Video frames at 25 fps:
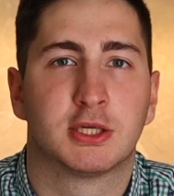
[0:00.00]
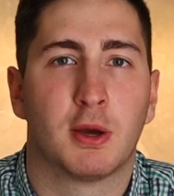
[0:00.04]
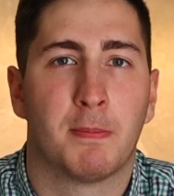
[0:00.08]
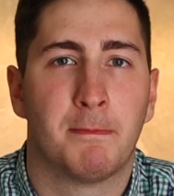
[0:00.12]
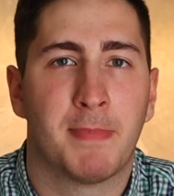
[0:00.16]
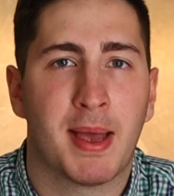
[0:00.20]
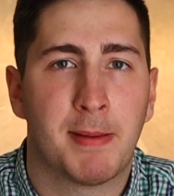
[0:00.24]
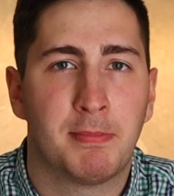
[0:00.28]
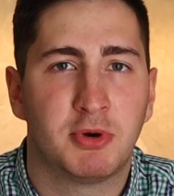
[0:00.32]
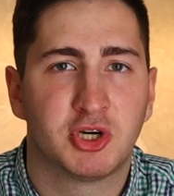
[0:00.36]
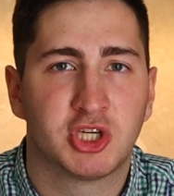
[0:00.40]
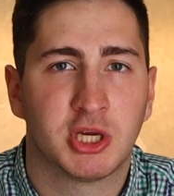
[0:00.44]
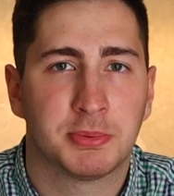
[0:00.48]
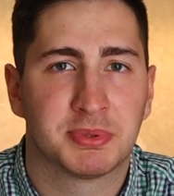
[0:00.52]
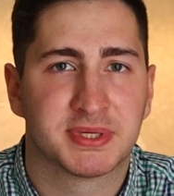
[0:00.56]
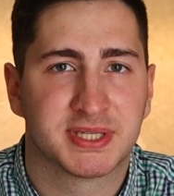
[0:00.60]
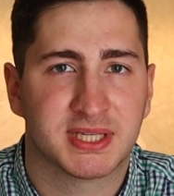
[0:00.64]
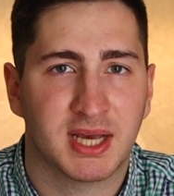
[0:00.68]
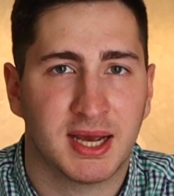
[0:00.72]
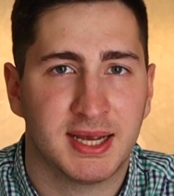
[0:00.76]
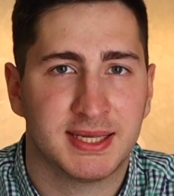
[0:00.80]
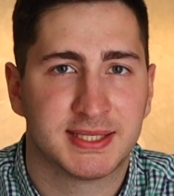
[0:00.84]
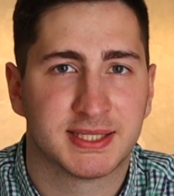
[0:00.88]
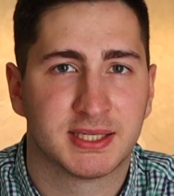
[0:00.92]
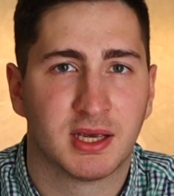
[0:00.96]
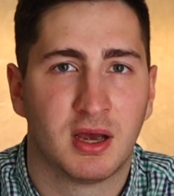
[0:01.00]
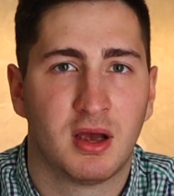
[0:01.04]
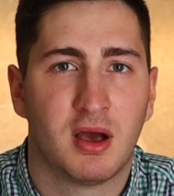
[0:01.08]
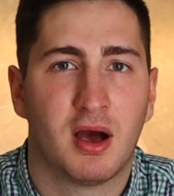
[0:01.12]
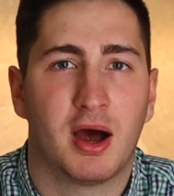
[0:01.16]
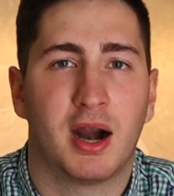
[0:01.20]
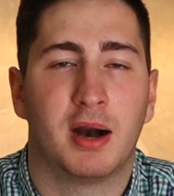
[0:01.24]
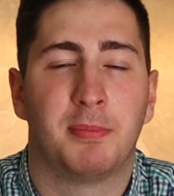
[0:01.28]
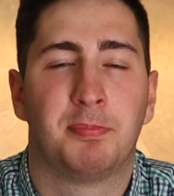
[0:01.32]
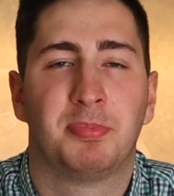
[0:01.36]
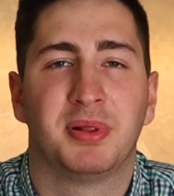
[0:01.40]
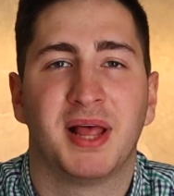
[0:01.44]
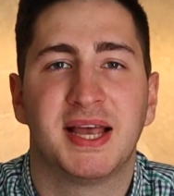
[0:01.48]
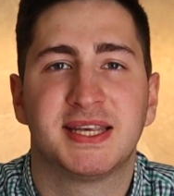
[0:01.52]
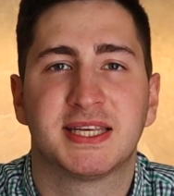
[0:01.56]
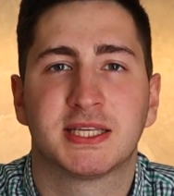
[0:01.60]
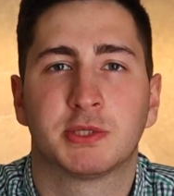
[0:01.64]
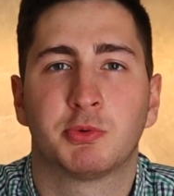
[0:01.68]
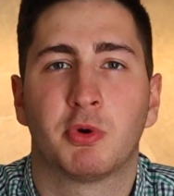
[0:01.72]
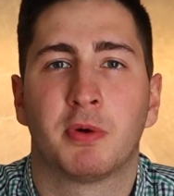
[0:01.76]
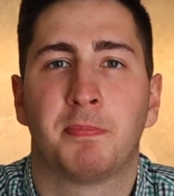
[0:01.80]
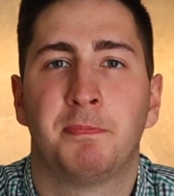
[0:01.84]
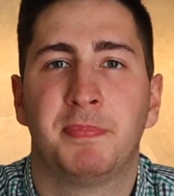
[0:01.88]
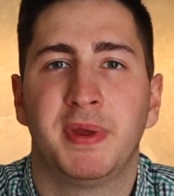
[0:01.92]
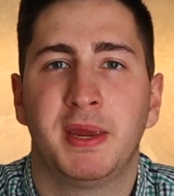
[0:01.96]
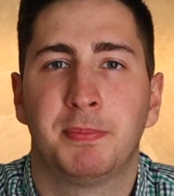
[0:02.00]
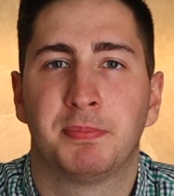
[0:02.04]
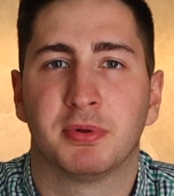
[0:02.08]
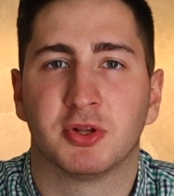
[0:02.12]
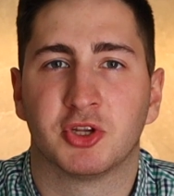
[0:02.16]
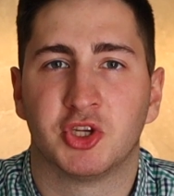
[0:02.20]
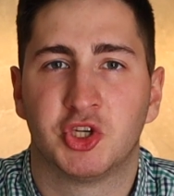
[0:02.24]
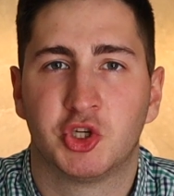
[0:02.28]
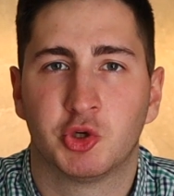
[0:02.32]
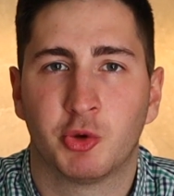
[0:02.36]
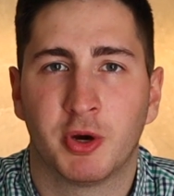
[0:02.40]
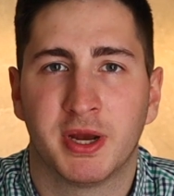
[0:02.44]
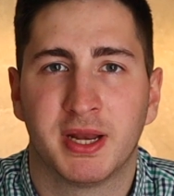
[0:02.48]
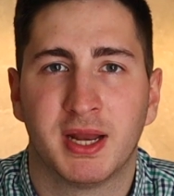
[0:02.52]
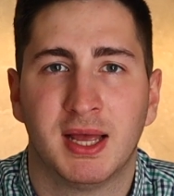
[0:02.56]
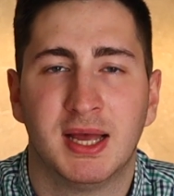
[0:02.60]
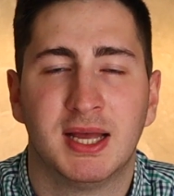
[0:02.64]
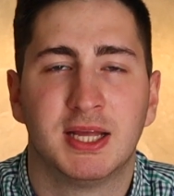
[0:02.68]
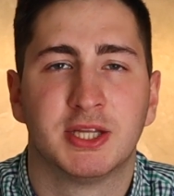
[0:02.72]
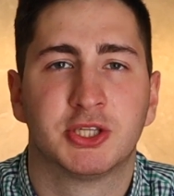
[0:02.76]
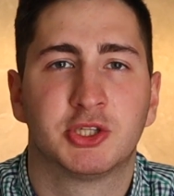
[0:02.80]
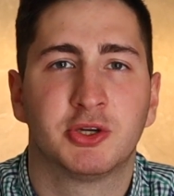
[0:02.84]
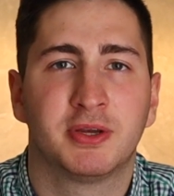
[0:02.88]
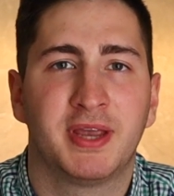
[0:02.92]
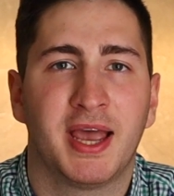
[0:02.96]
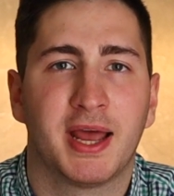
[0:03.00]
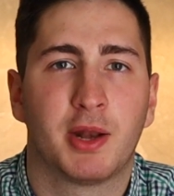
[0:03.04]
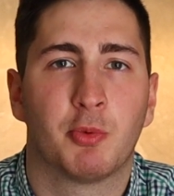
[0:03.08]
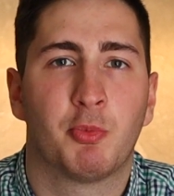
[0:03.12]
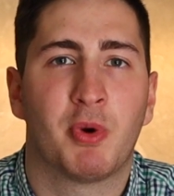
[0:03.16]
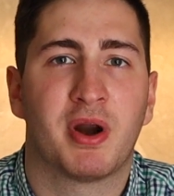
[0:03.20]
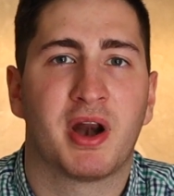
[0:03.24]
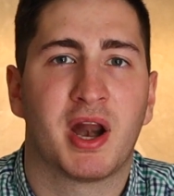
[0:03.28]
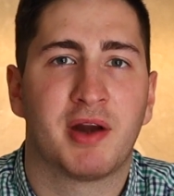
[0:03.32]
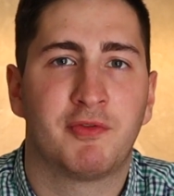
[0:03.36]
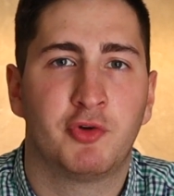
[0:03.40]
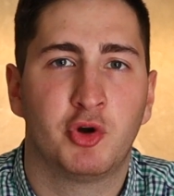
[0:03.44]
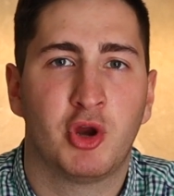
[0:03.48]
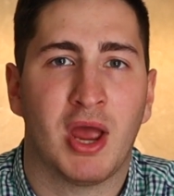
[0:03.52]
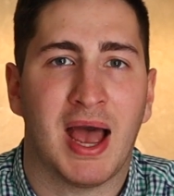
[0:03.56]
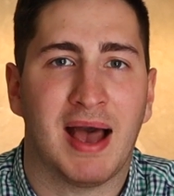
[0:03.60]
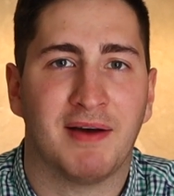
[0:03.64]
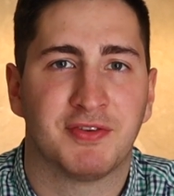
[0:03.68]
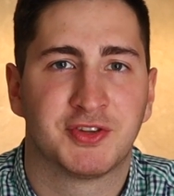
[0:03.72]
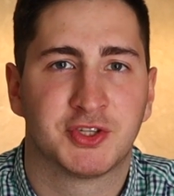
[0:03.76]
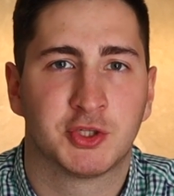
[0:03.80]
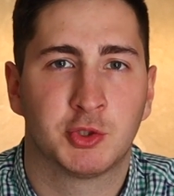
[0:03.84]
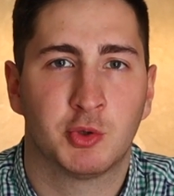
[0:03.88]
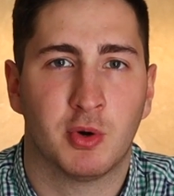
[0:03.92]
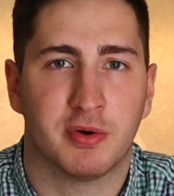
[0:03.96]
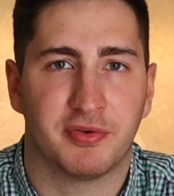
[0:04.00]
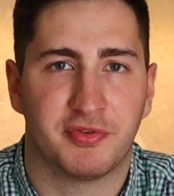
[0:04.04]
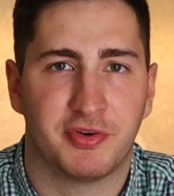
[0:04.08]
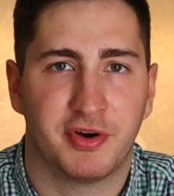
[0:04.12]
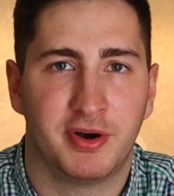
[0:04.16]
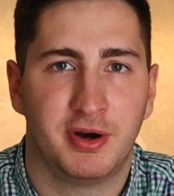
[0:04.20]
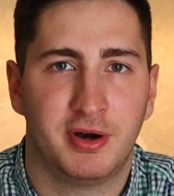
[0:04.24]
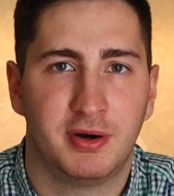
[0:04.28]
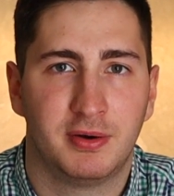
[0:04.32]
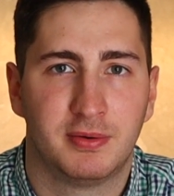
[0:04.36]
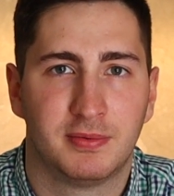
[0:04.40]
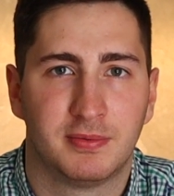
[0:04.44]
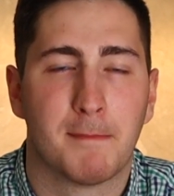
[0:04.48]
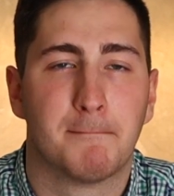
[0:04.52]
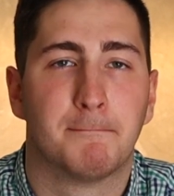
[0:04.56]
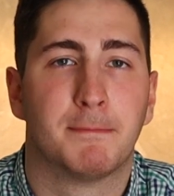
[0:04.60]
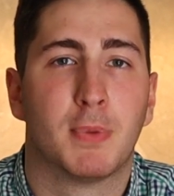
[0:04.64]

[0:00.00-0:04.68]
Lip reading: So membership sites are places where people join to get whatever you have to offer.